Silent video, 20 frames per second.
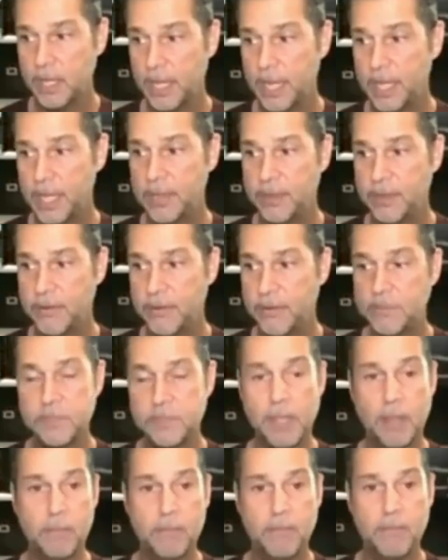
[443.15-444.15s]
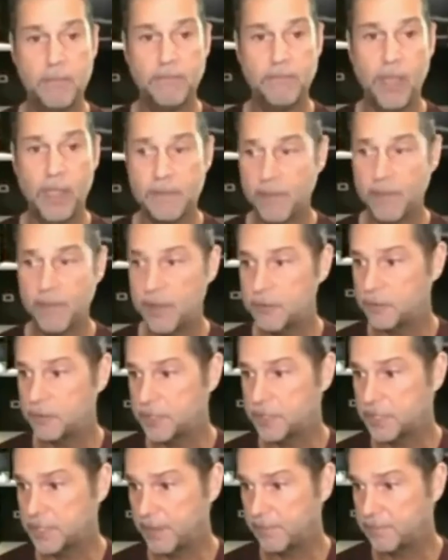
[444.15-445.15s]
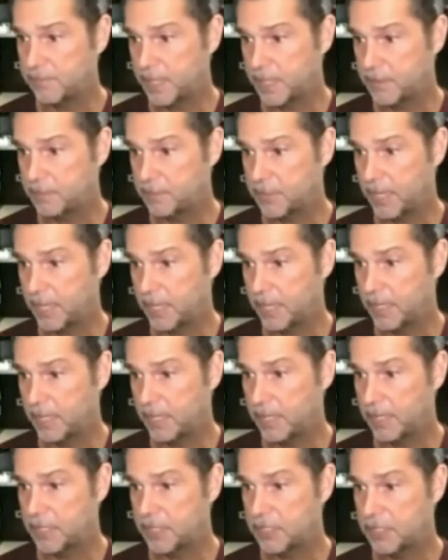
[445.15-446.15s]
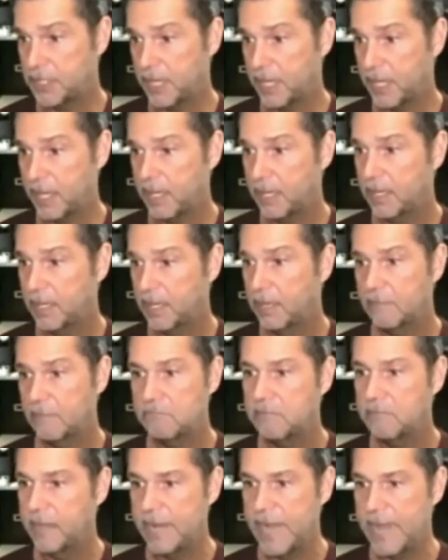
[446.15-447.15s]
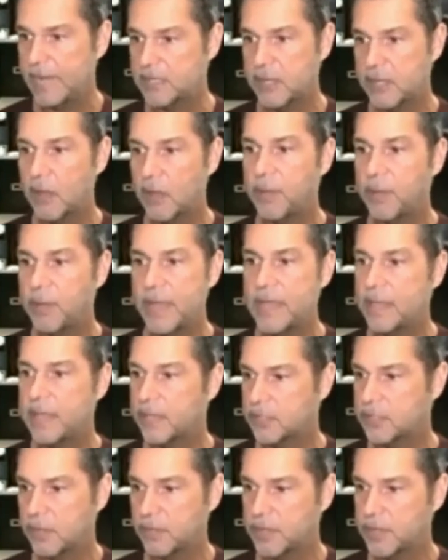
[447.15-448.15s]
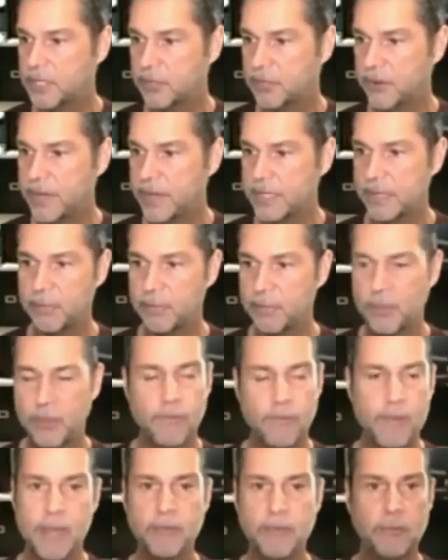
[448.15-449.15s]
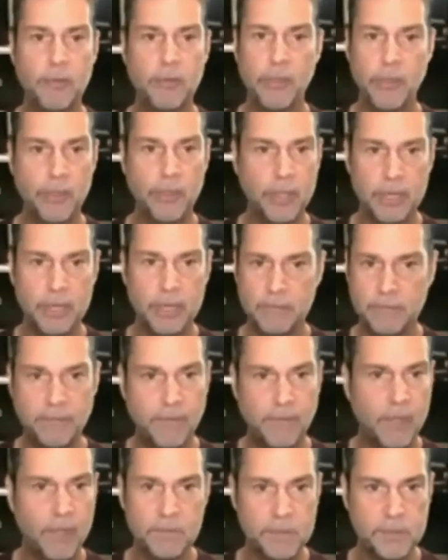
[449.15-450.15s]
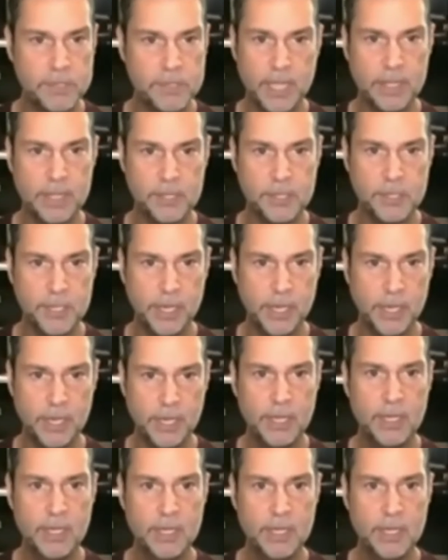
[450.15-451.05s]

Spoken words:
Ethereum's up 517% this year. And XRP that's on my screen is up 335% this year.